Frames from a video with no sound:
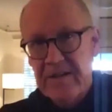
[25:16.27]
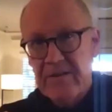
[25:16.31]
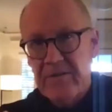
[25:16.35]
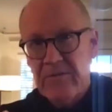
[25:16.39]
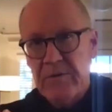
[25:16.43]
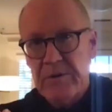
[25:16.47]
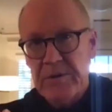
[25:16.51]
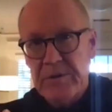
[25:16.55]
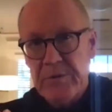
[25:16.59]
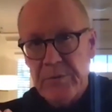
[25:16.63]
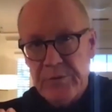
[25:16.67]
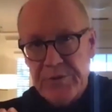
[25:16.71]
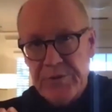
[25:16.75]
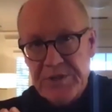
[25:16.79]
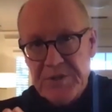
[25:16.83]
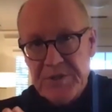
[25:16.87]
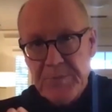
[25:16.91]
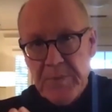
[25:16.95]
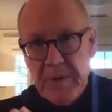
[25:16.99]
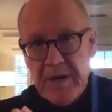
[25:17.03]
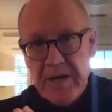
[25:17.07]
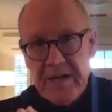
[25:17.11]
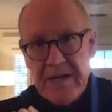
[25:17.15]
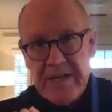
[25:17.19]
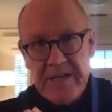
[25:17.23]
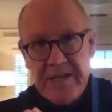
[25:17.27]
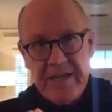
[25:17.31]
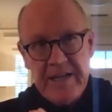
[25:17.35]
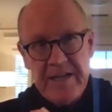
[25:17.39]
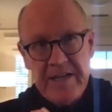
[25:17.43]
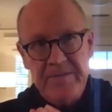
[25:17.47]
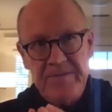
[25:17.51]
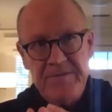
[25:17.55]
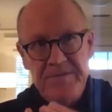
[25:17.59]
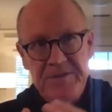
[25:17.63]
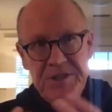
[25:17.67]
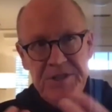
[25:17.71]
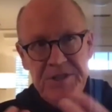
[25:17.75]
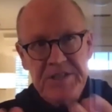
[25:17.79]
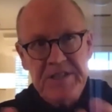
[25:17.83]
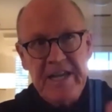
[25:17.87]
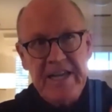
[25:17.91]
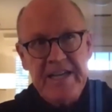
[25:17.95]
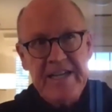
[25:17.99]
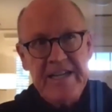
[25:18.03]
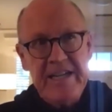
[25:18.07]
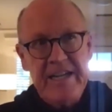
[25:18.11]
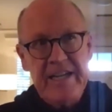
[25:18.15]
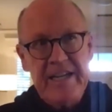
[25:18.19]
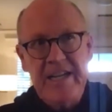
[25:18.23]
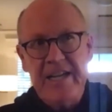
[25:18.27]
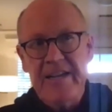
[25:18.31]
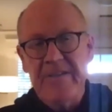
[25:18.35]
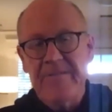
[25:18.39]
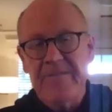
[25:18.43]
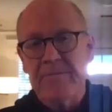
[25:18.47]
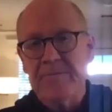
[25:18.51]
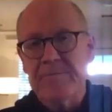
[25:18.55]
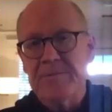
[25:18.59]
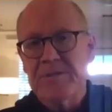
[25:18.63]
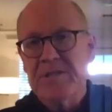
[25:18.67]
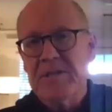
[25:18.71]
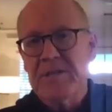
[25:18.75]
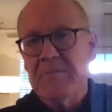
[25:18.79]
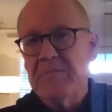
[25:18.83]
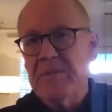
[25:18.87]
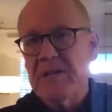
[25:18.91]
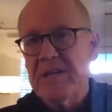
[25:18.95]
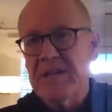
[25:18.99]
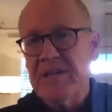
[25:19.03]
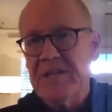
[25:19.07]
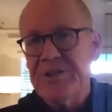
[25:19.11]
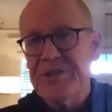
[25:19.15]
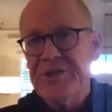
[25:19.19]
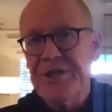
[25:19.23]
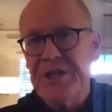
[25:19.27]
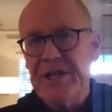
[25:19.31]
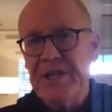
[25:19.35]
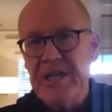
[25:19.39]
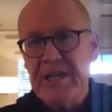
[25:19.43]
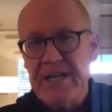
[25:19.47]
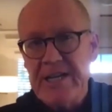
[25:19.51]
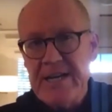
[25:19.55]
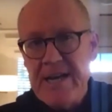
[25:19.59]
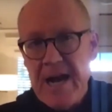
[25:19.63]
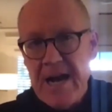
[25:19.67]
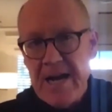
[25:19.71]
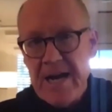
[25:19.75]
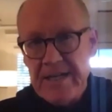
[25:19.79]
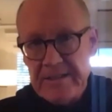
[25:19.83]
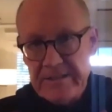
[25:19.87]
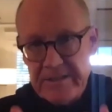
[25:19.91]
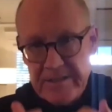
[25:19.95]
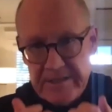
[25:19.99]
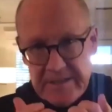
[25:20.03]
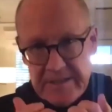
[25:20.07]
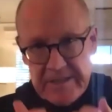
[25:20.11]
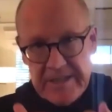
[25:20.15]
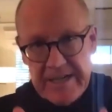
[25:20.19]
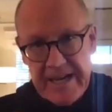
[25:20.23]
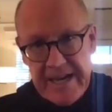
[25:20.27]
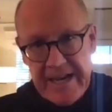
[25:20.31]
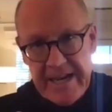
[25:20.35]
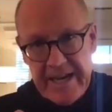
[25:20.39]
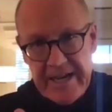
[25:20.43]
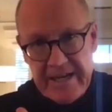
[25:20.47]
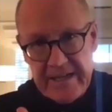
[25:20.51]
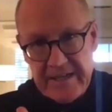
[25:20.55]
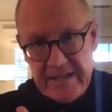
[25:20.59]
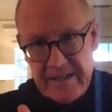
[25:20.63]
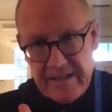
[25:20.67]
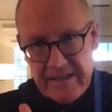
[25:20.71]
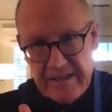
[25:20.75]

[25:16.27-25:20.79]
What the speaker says: would respond if she's getting a gift from somebody she cannot stand.